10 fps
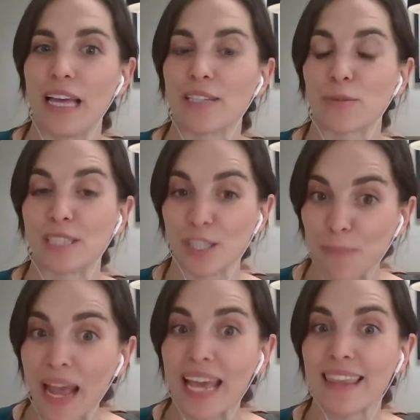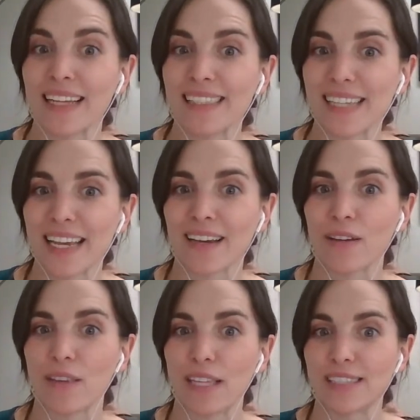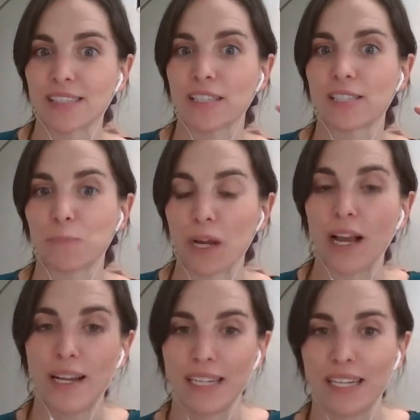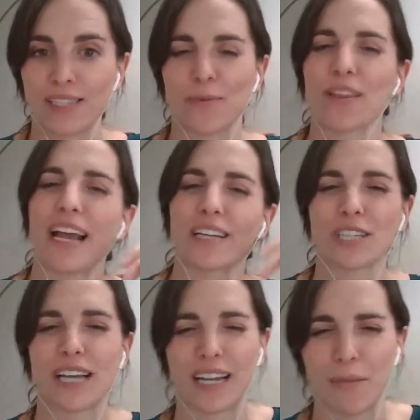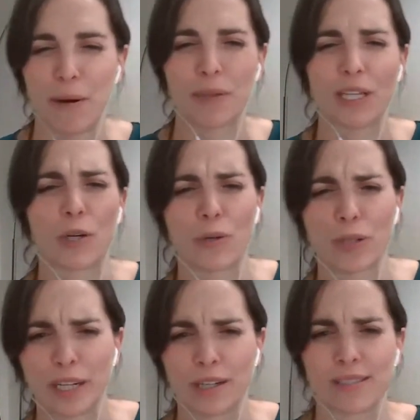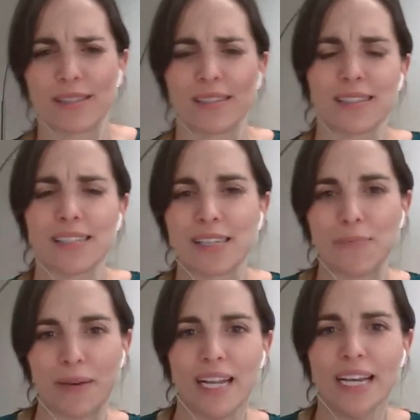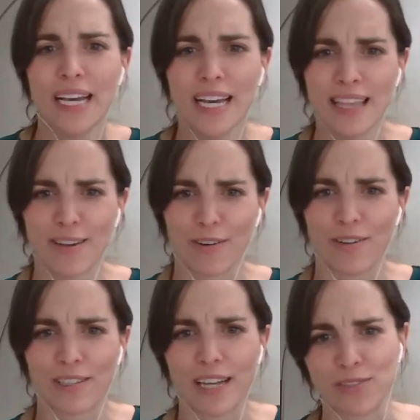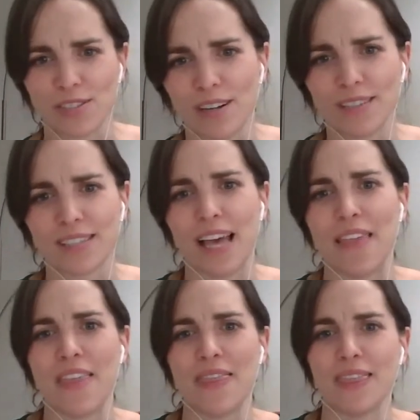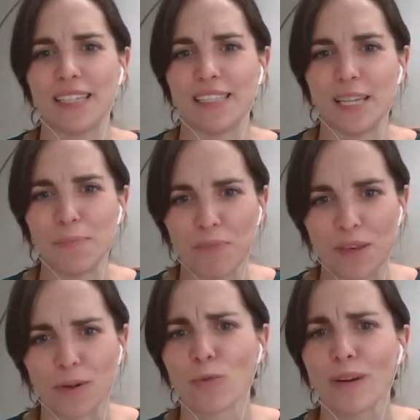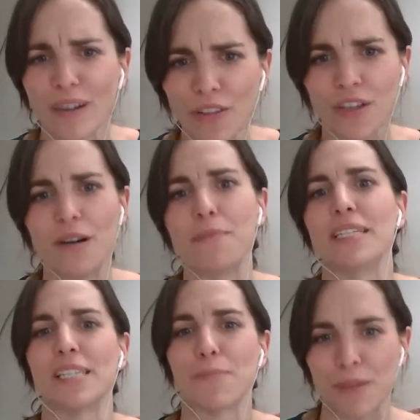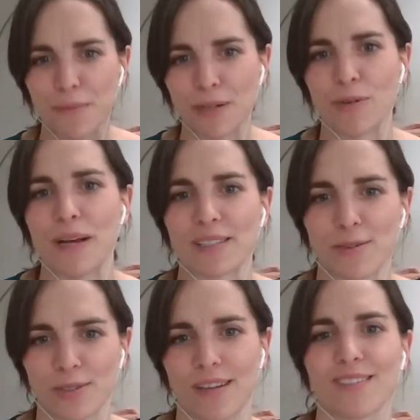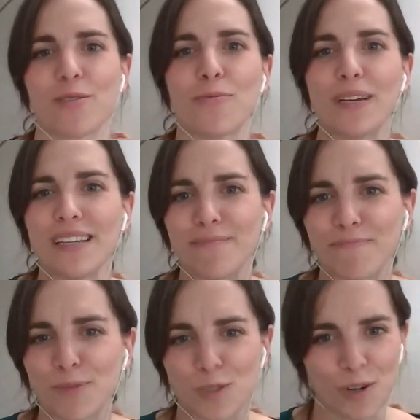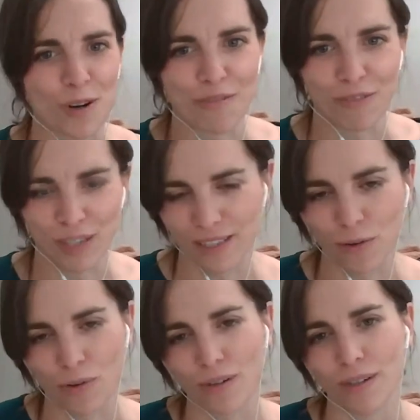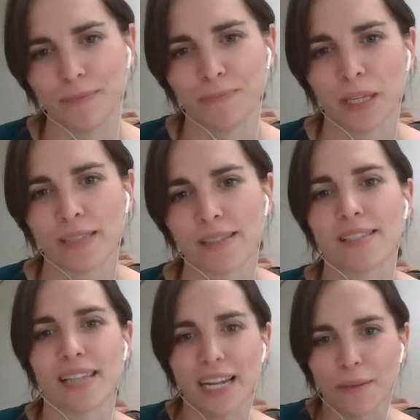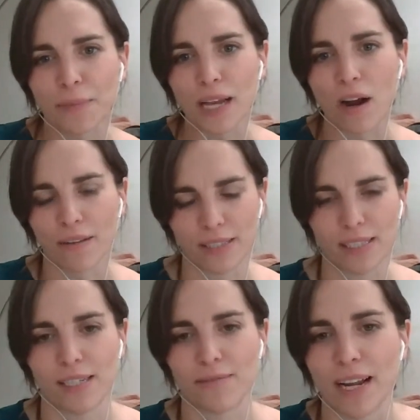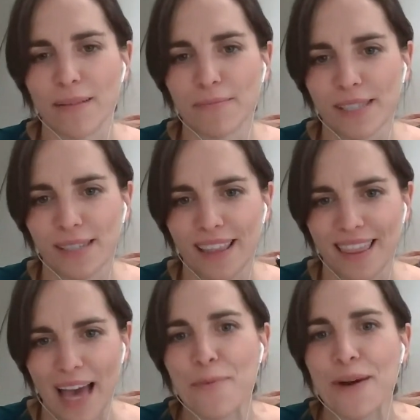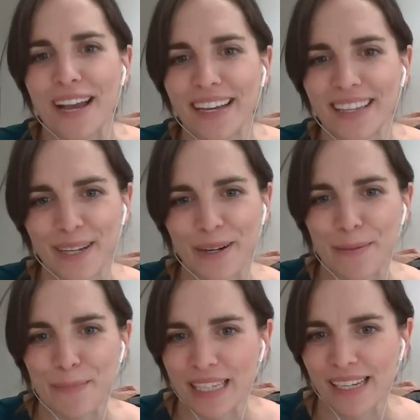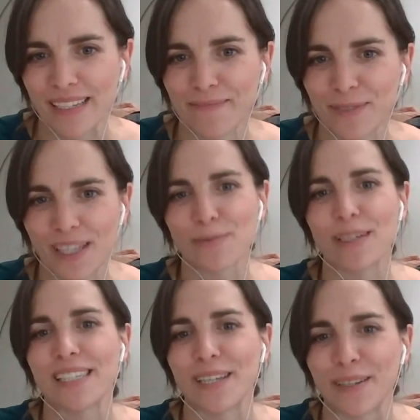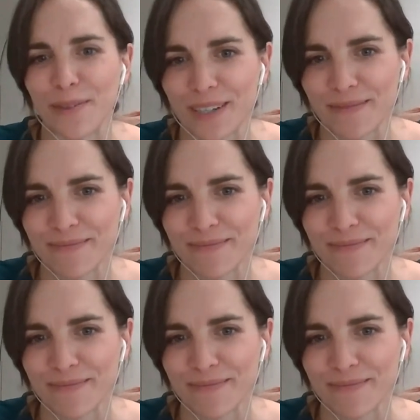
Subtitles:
So in Spain, they take these spring onions. Well, they actually kind of come up a little earlier because of the season, but they're called calçots, and then grill them and dip them in romesco sauce. So we serve local, sustainably harvested ramps that way, and they're amazing. So that's what I'd tell you to order.